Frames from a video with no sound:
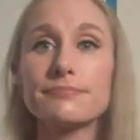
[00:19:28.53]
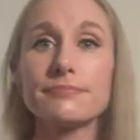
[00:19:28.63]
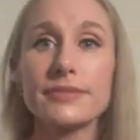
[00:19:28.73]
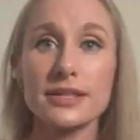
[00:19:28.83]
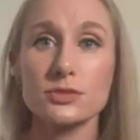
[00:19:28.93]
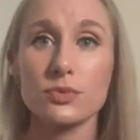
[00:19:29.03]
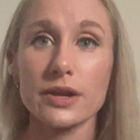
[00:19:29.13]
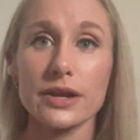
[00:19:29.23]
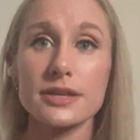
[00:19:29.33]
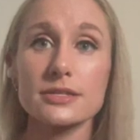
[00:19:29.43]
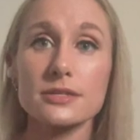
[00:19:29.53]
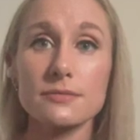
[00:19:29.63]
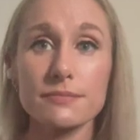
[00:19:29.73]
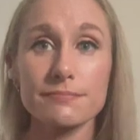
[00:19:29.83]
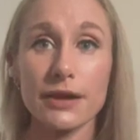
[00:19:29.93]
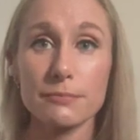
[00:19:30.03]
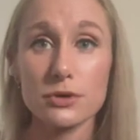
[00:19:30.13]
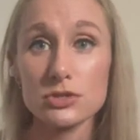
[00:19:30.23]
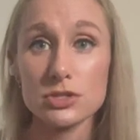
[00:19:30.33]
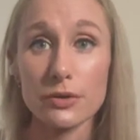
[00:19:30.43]
That's what it is, by
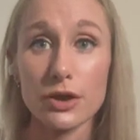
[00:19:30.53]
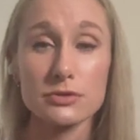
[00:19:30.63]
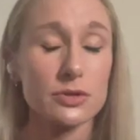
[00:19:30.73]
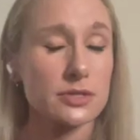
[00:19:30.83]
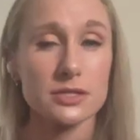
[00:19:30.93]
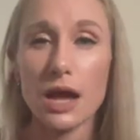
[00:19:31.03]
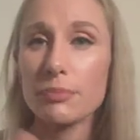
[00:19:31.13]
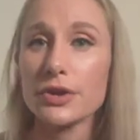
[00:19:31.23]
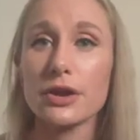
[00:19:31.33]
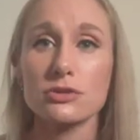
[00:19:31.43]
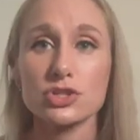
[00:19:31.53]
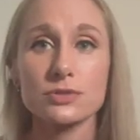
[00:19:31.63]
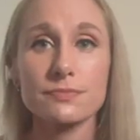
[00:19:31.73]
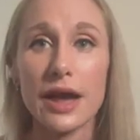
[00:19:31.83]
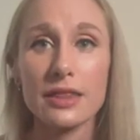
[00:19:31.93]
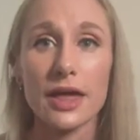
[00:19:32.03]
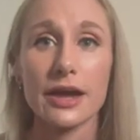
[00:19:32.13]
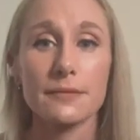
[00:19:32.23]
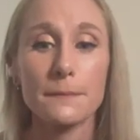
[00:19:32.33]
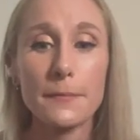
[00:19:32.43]
PurlSoho. So it's not brioche, I
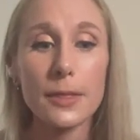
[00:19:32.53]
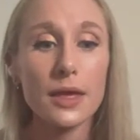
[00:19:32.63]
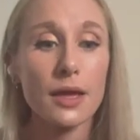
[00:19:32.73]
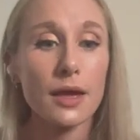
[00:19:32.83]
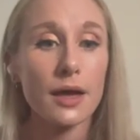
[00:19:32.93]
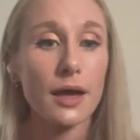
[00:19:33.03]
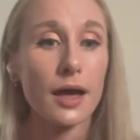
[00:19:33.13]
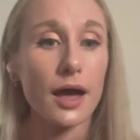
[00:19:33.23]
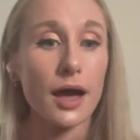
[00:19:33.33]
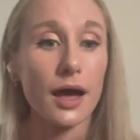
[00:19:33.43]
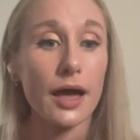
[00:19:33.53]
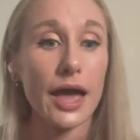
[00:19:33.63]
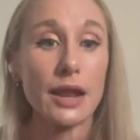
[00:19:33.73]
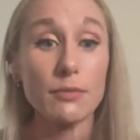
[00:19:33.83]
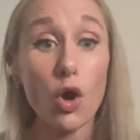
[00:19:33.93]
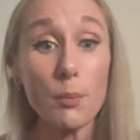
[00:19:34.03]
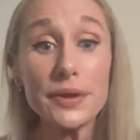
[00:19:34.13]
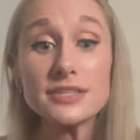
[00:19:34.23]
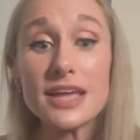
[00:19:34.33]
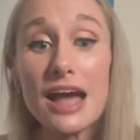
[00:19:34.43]
lied. And I'm
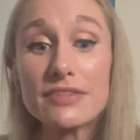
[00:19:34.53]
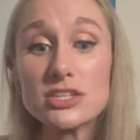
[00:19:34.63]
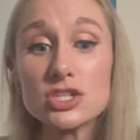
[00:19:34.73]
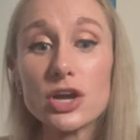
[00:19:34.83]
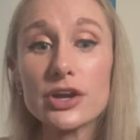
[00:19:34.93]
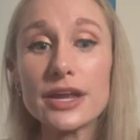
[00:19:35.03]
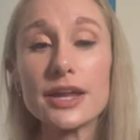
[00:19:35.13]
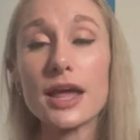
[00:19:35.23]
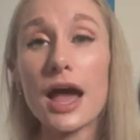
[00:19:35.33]
hoping to have that started.